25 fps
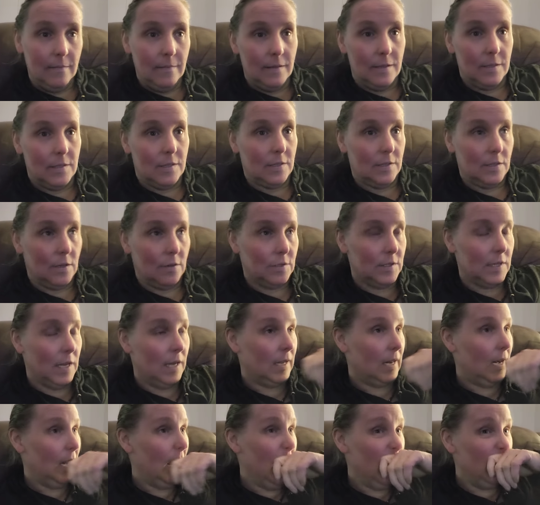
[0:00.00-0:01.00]
this is our
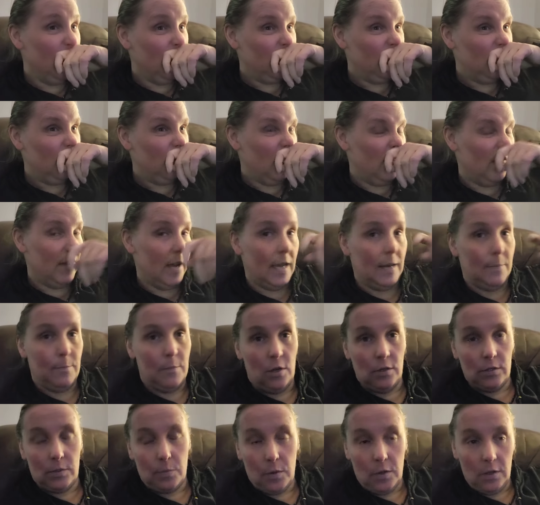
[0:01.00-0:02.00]
second house. We've had
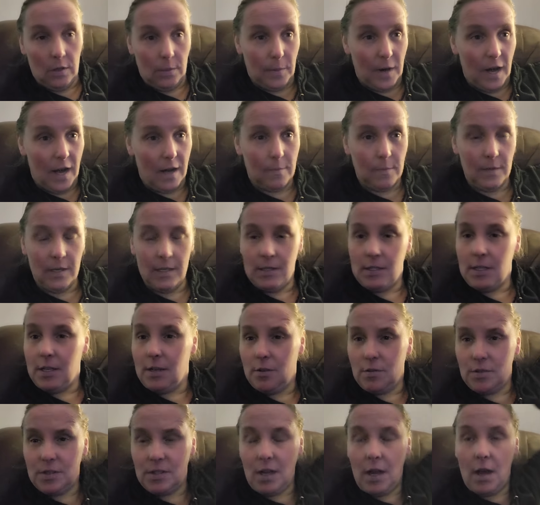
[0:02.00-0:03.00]
multiple apartments
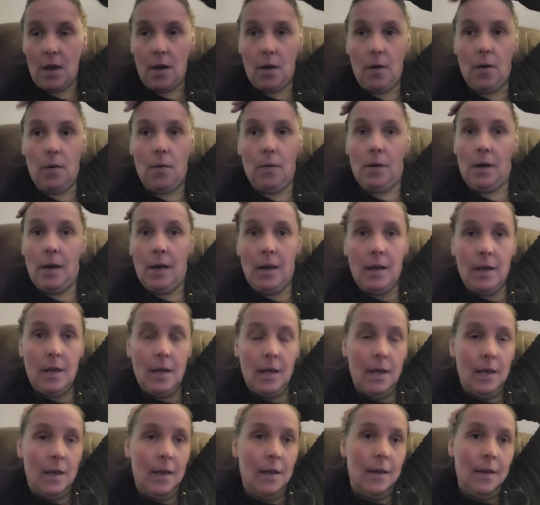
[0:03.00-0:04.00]
years ago.
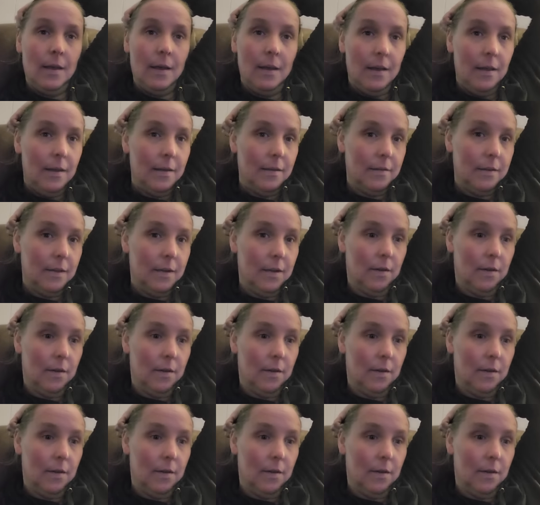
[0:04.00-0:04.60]
You